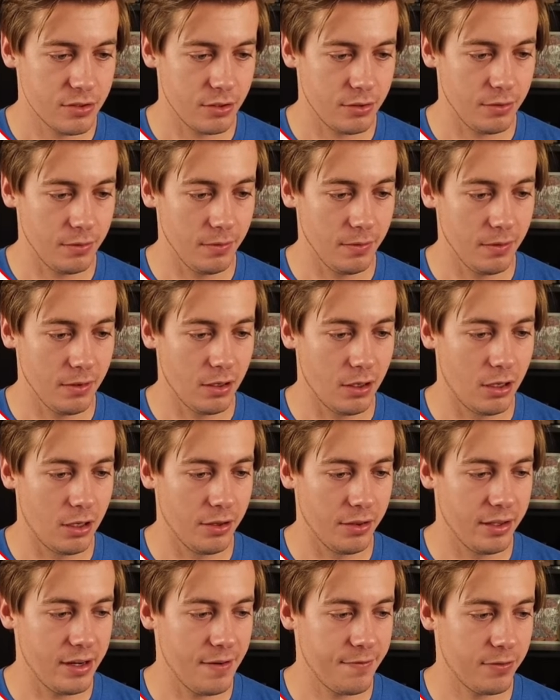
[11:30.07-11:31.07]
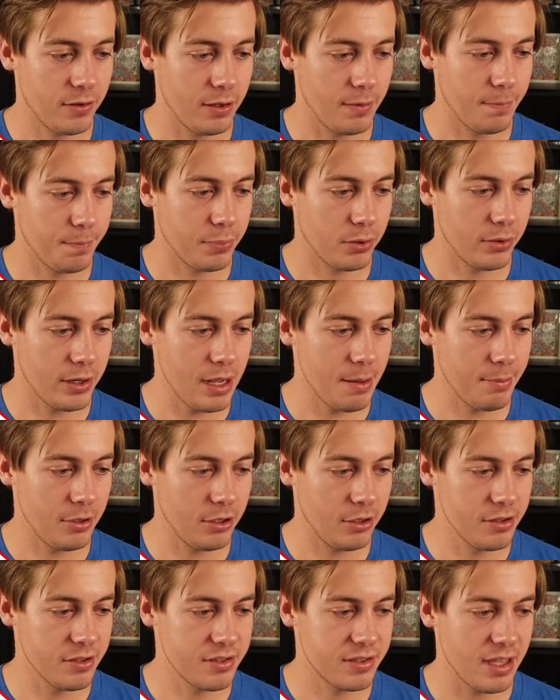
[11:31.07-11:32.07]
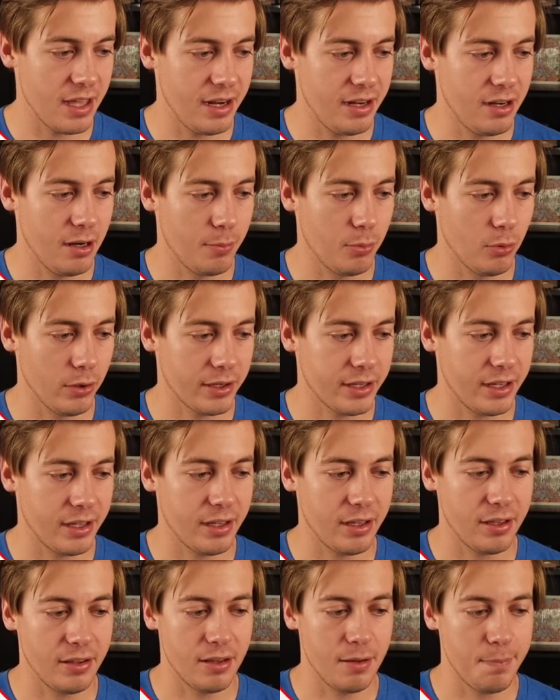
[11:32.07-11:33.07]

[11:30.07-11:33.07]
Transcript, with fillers: So all the different parameters that ended up working